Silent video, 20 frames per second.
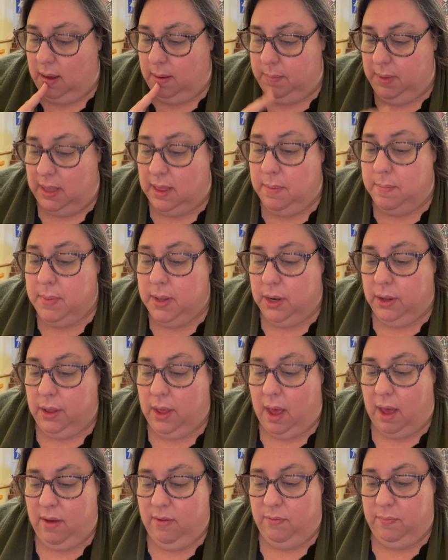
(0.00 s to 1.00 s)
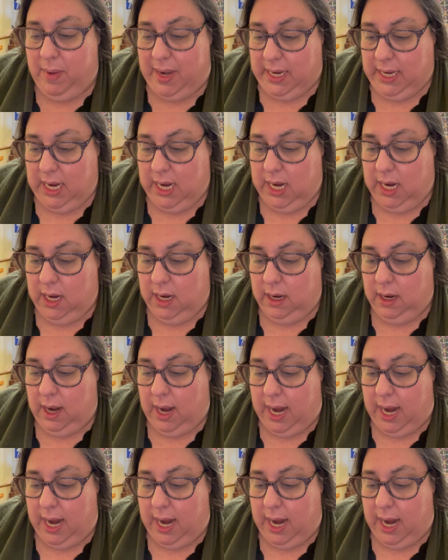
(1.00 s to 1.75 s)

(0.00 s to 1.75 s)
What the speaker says: in the middle of making